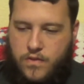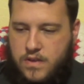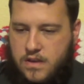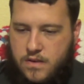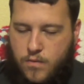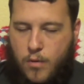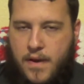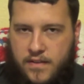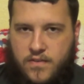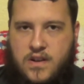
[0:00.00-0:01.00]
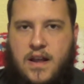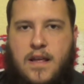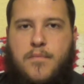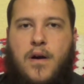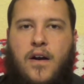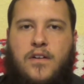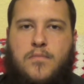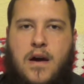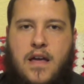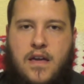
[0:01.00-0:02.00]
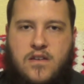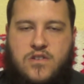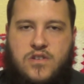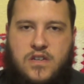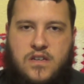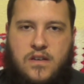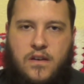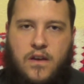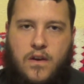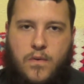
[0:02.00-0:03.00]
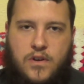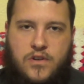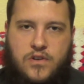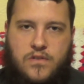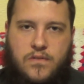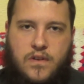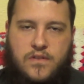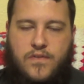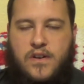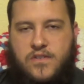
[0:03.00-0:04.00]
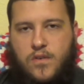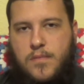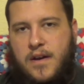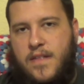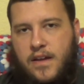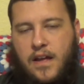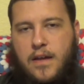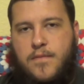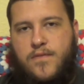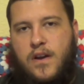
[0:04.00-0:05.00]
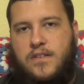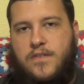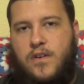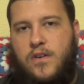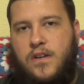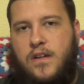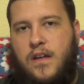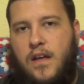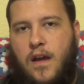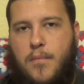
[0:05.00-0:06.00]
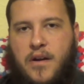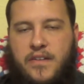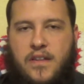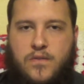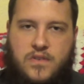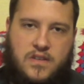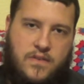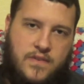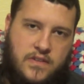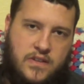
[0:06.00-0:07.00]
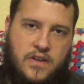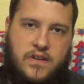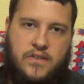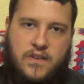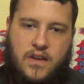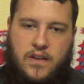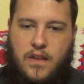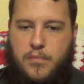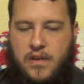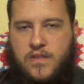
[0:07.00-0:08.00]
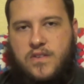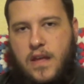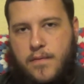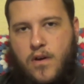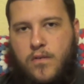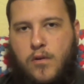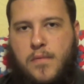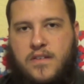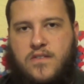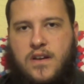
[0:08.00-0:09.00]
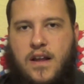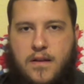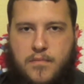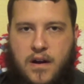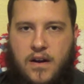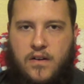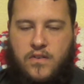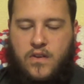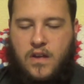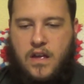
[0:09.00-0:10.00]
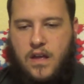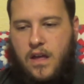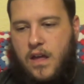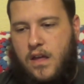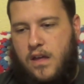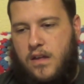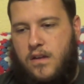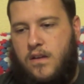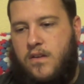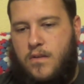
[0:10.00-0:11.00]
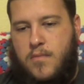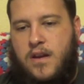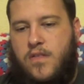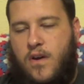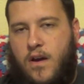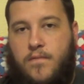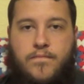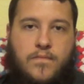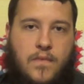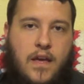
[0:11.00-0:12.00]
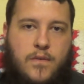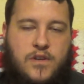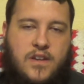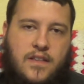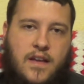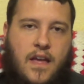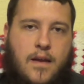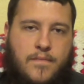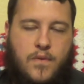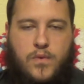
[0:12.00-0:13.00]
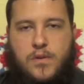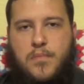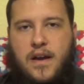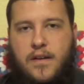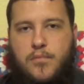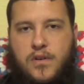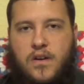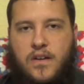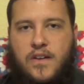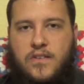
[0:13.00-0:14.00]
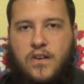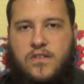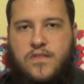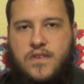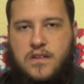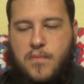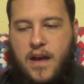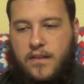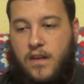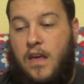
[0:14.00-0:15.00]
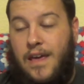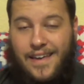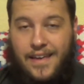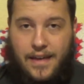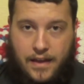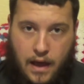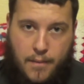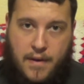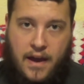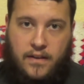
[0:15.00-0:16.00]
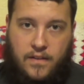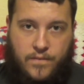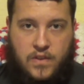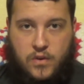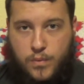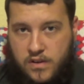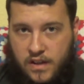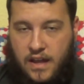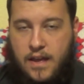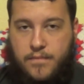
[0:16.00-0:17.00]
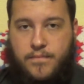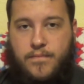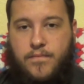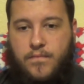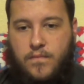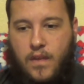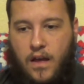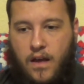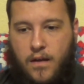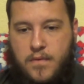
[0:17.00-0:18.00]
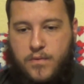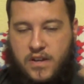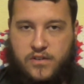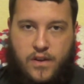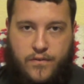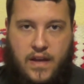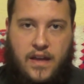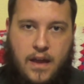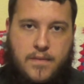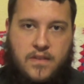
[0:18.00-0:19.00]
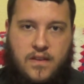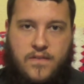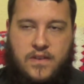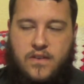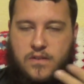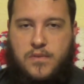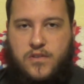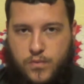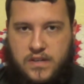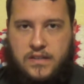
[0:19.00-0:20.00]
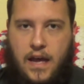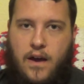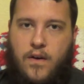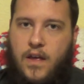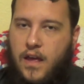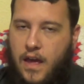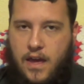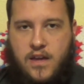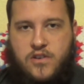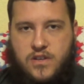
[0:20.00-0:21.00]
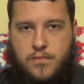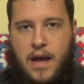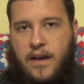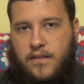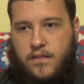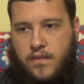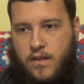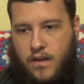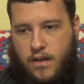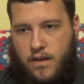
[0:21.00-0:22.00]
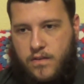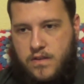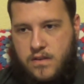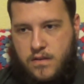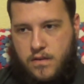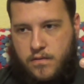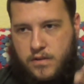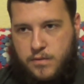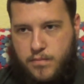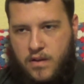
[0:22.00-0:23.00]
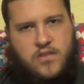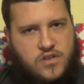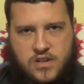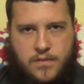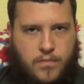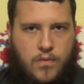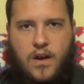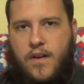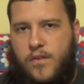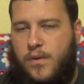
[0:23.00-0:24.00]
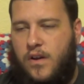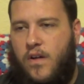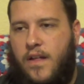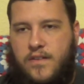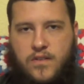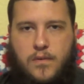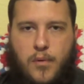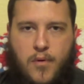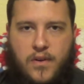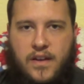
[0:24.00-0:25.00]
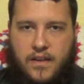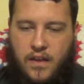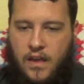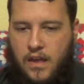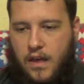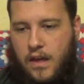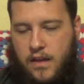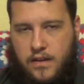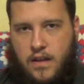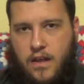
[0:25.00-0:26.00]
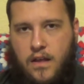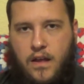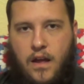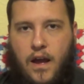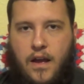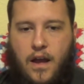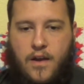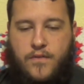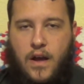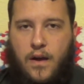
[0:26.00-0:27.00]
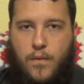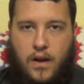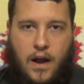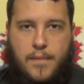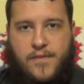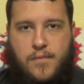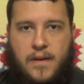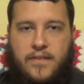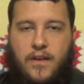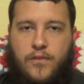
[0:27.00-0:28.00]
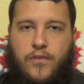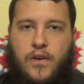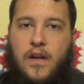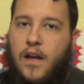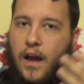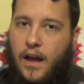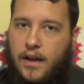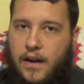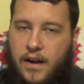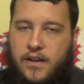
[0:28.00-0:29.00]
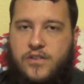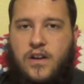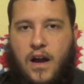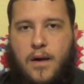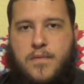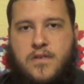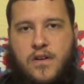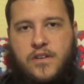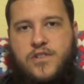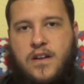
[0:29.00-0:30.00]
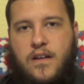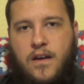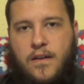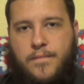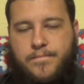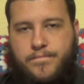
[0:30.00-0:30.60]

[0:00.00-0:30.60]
the Romance of the Nine Empires by AEG, which there's a funny story behind that game if you guys haven't heard it. Apparently there's a TV series that played this game called Romance of the Nine Empires, and somebody thought, hey, we should take that game, we should put it on Kickstarter, see if it gets backed. It got backed. It's a real game. It was actually a fake game in the TV series, but it's real now. AEG backed the sponsorship, or however you want to call that, and started promoting it. And I've got one copy for myself. I got an extra copy during Gen Con,